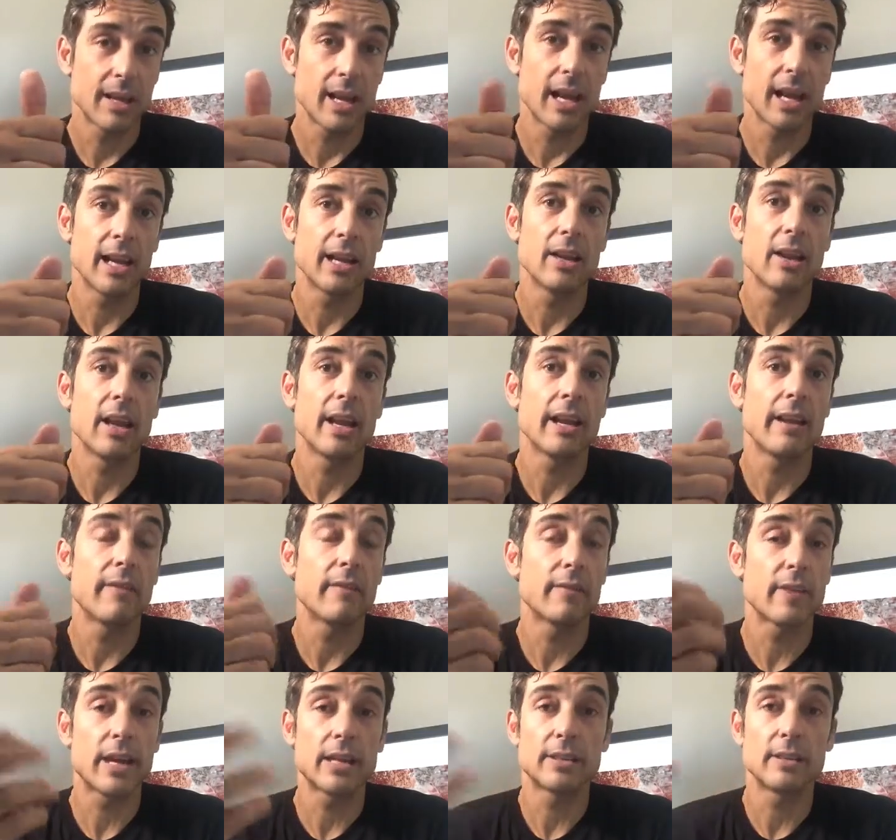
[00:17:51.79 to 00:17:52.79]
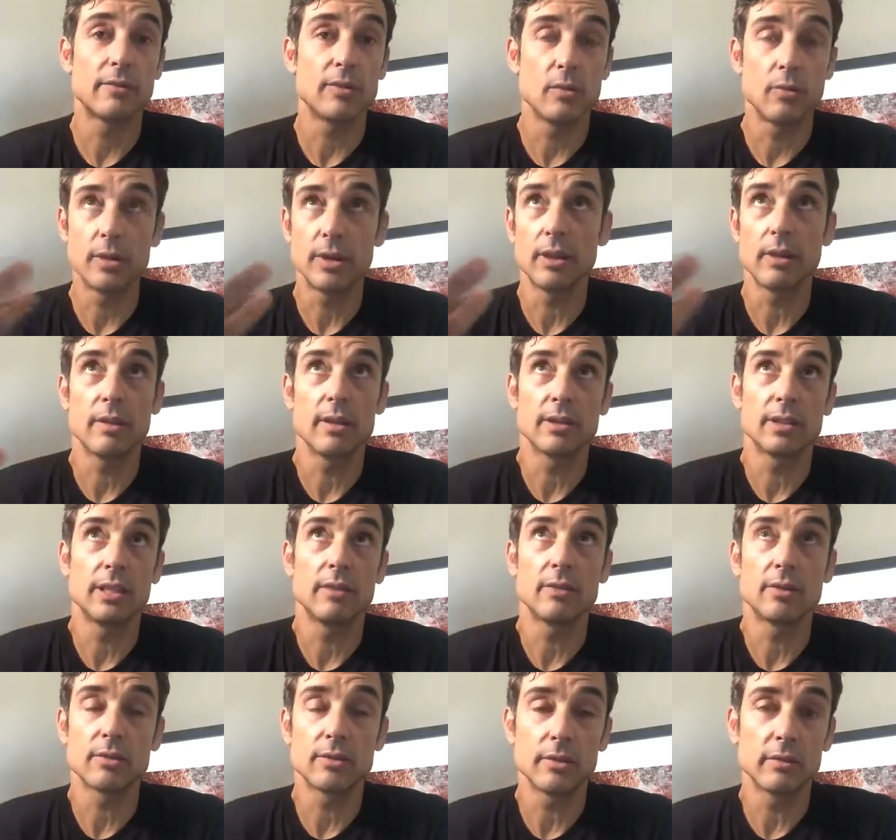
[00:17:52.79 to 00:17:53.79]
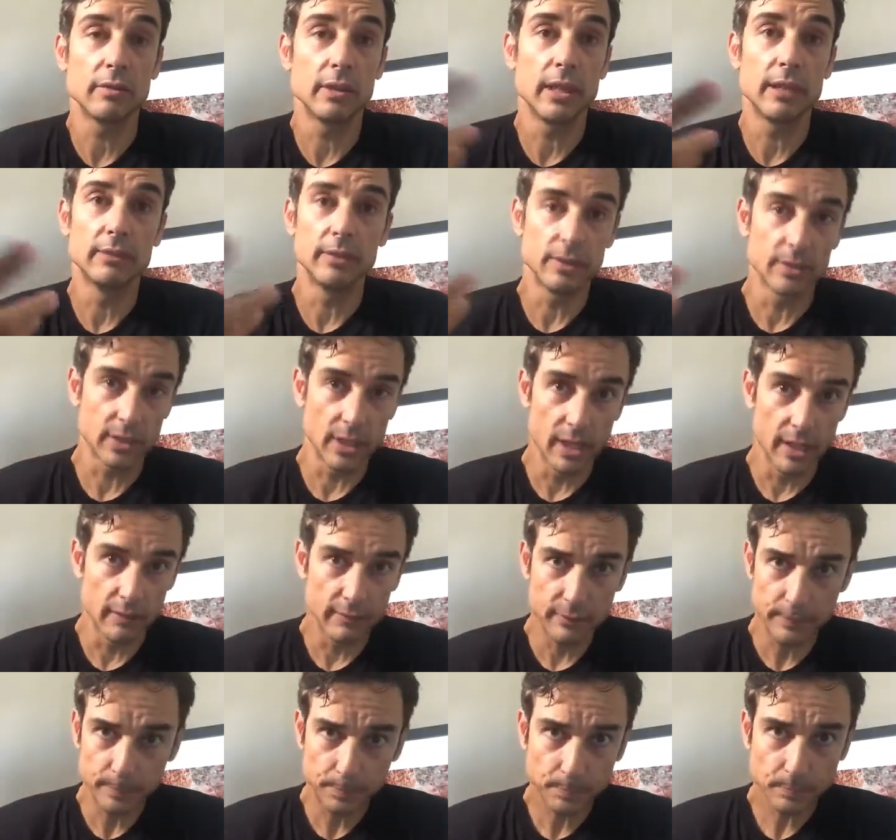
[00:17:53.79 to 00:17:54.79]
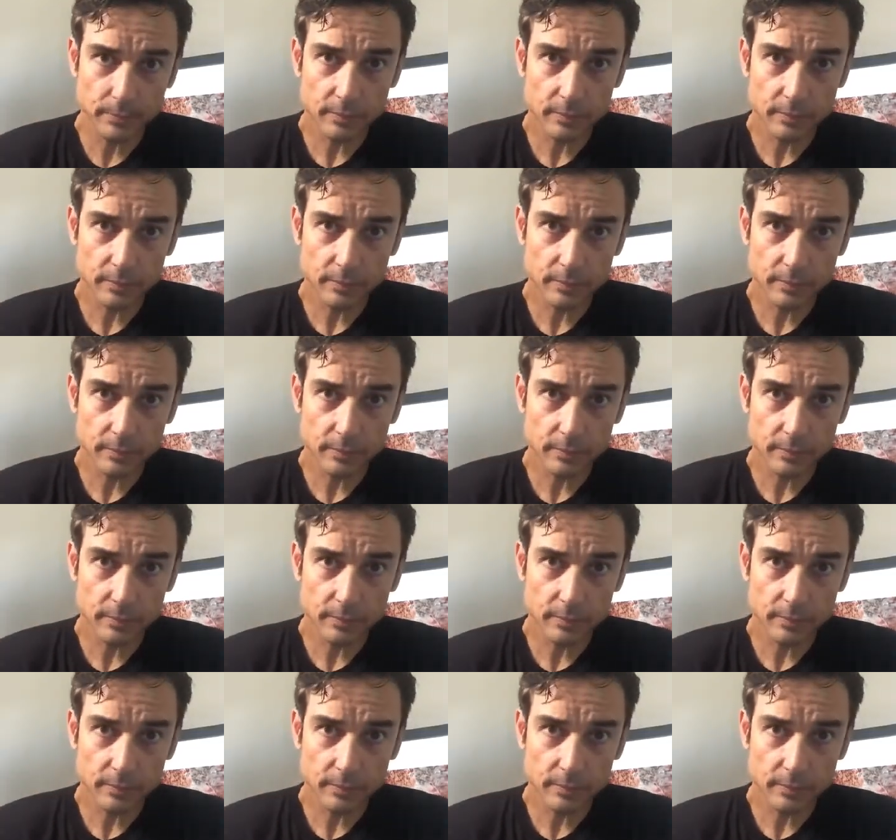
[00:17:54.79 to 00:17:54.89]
And in fact, if you want, there's even sort of levels of